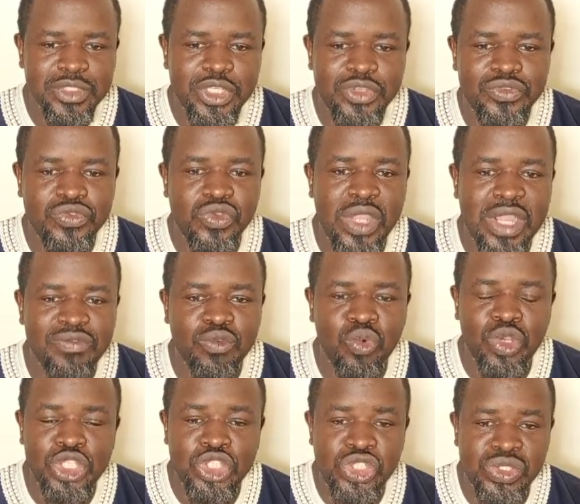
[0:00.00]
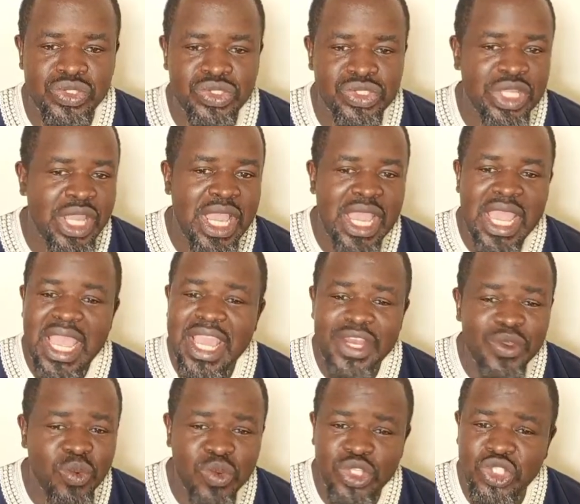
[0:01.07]
If you have question,
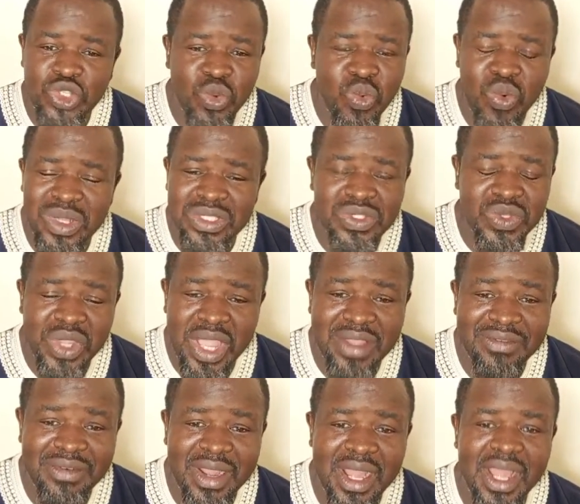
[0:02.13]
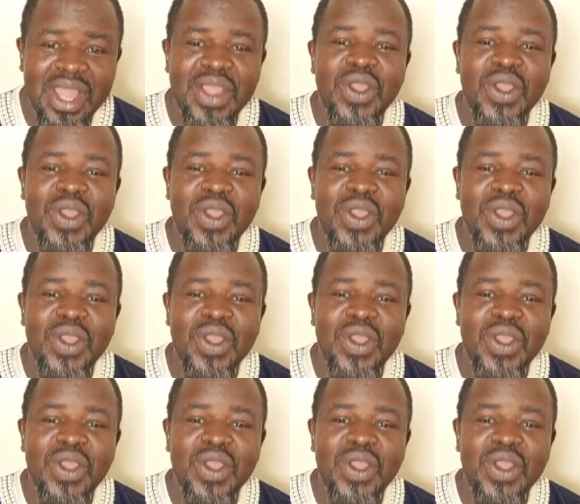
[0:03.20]
any question whatsoever